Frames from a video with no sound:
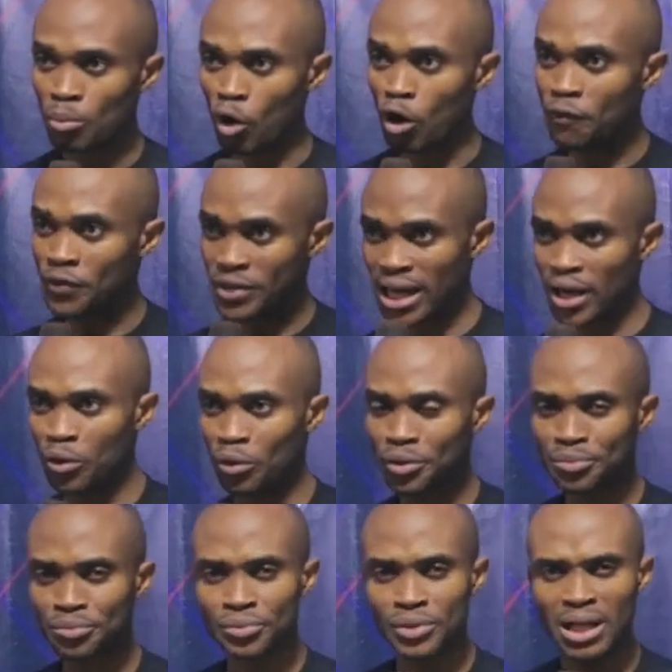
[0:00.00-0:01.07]
Bro Fisayo
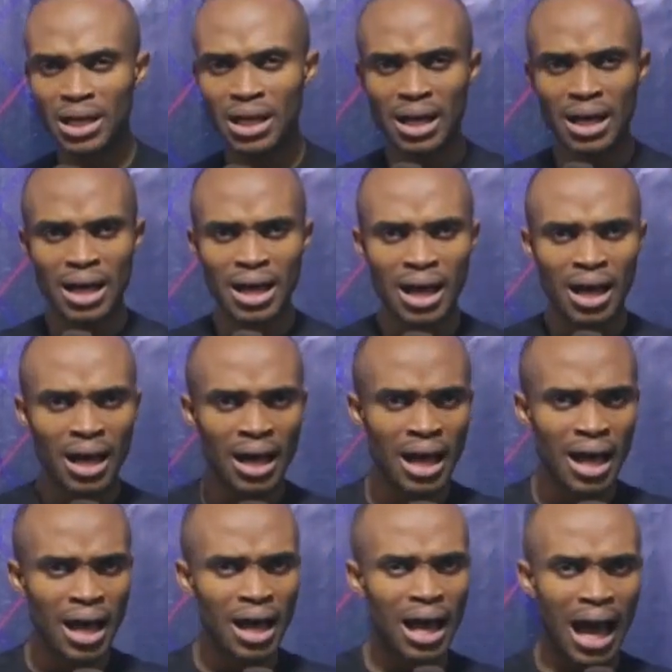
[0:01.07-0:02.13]

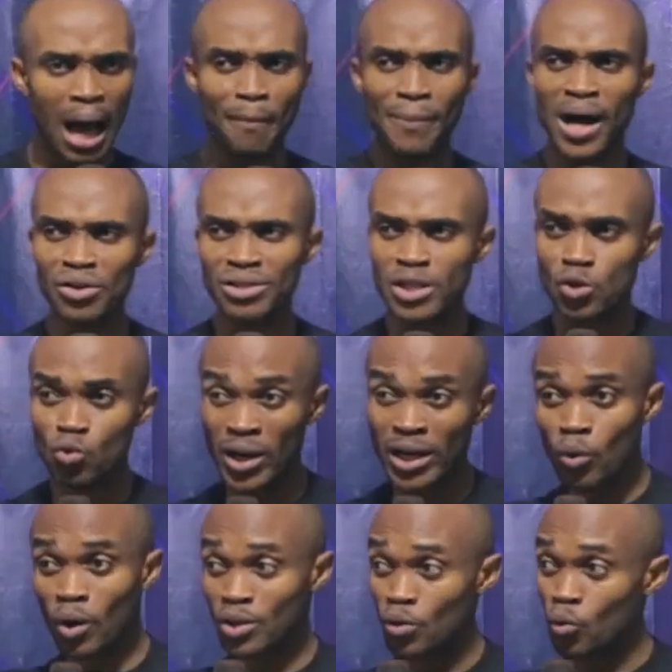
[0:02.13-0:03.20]
about it when
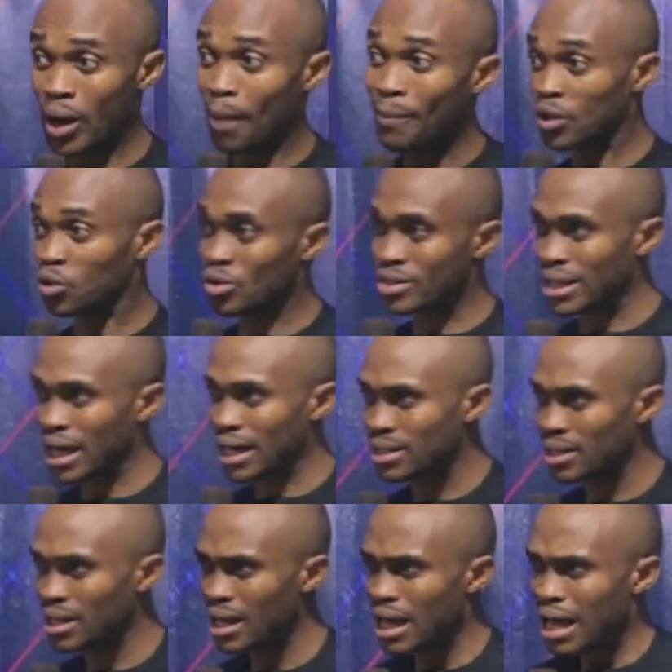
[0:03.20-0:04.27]
he was, we were about to
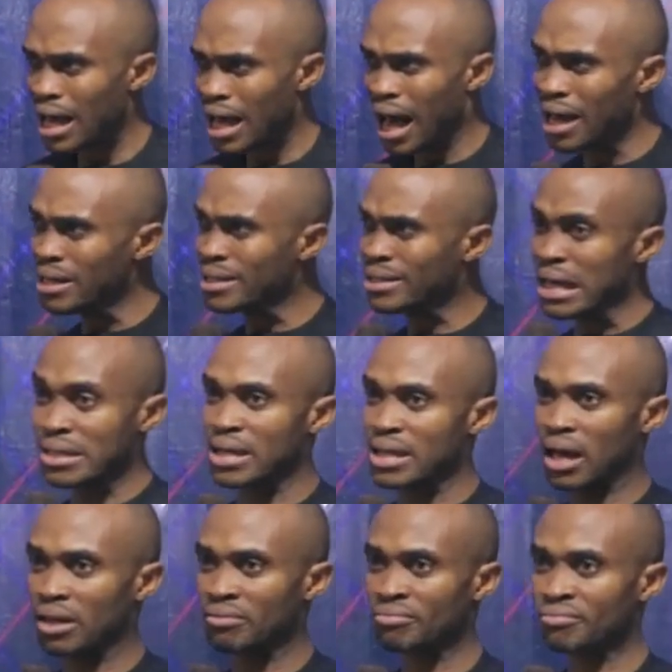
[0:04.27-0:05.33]
start. And he says,
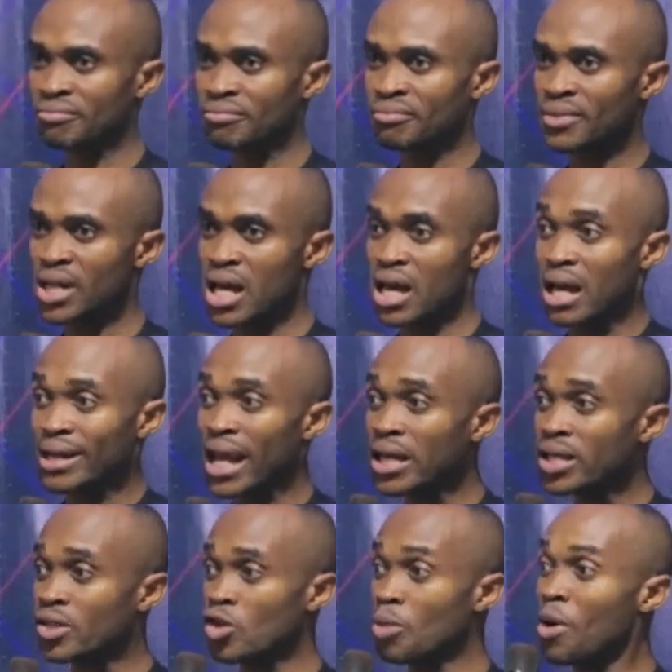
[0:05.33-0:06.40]
sir,
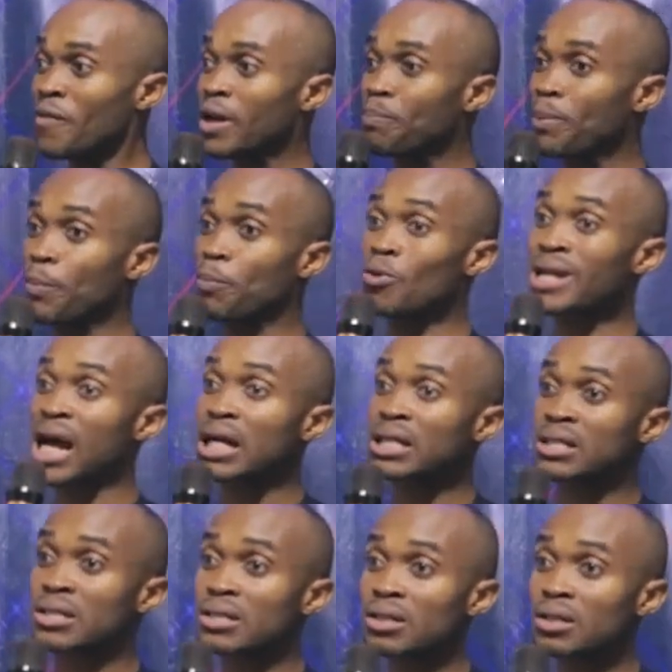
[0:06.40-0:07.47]
that some of the people
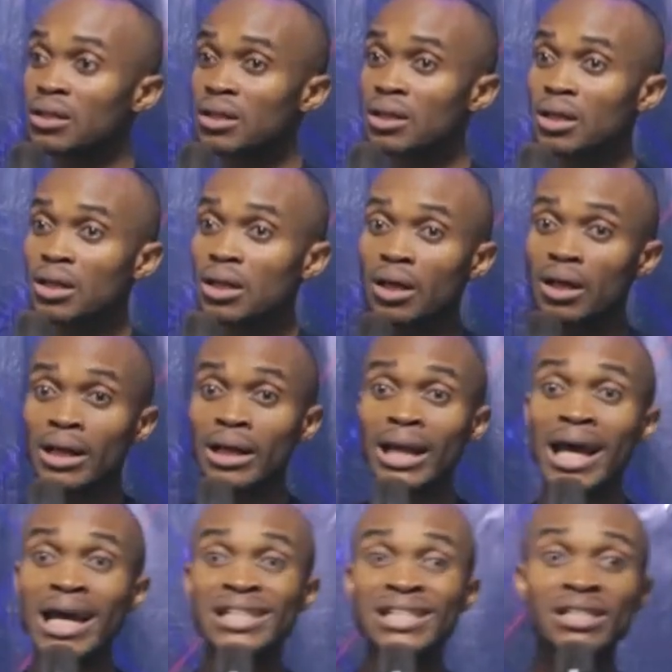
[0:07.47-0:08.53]
that
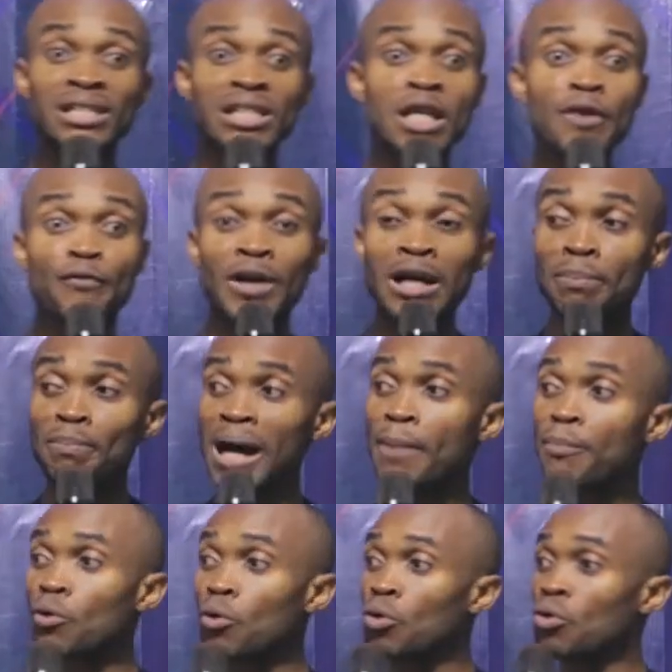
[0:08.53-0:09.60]
led different
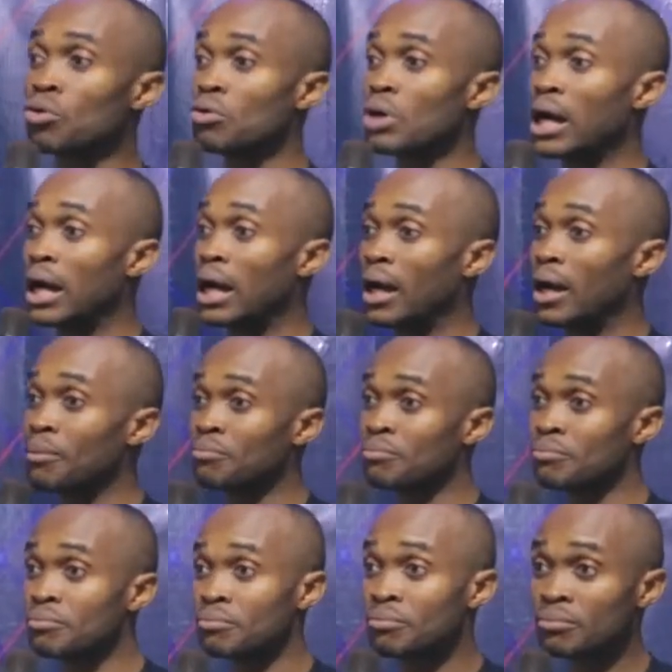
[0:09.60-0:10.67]
Bible
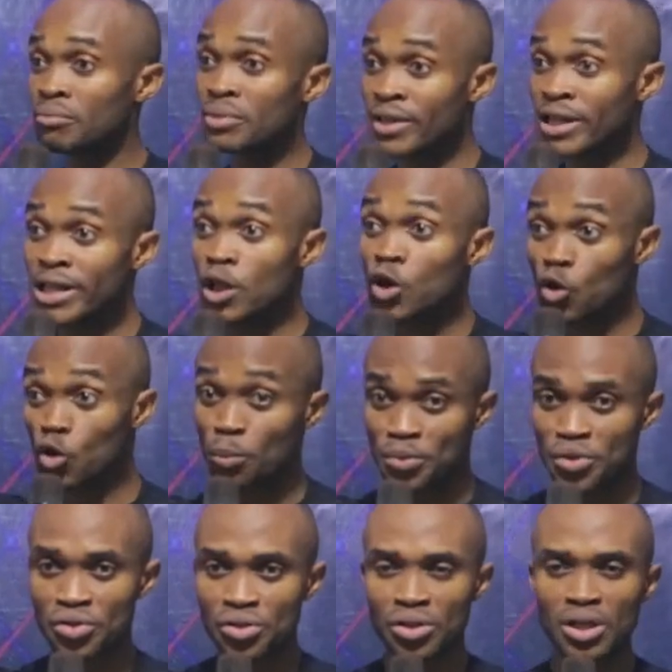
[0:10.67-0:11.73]
um, reading
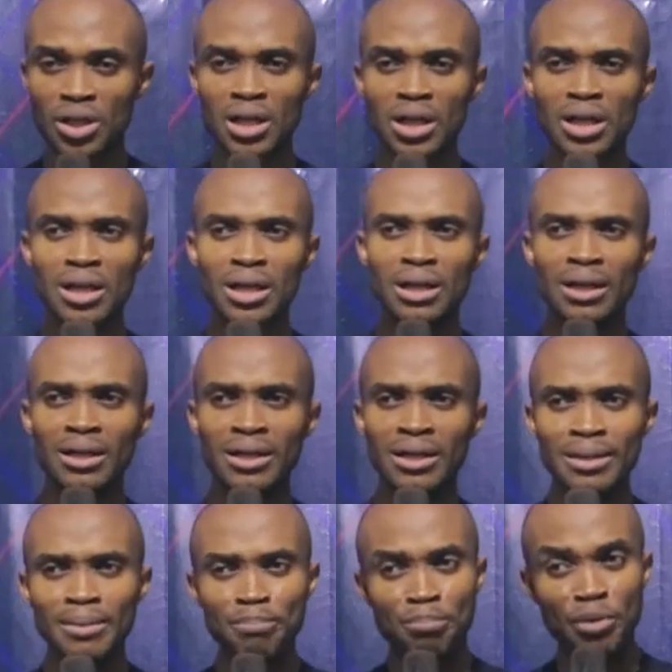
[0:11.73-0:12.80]
groups
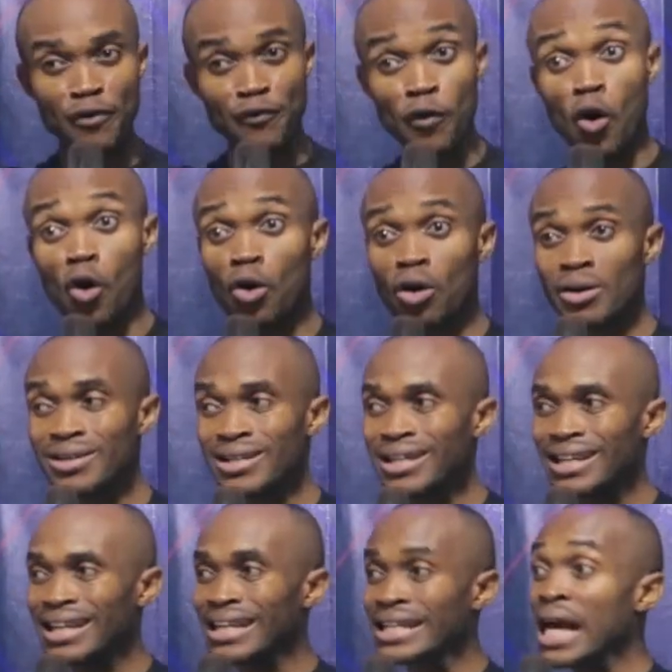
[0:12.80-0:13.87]
before,
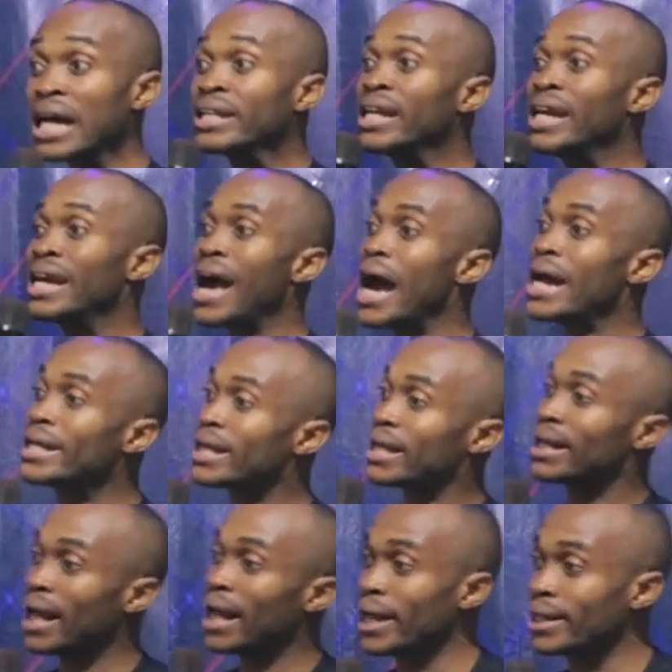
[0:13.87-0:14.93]
that they are
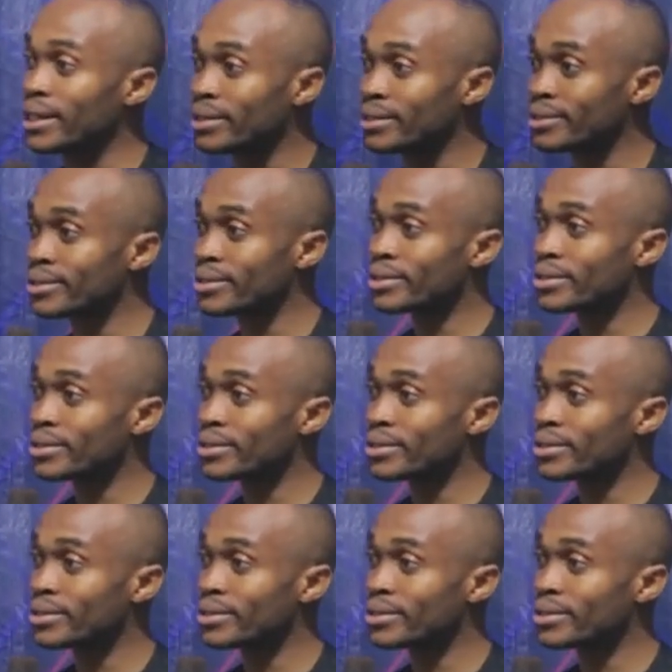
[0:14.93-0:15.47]
declining,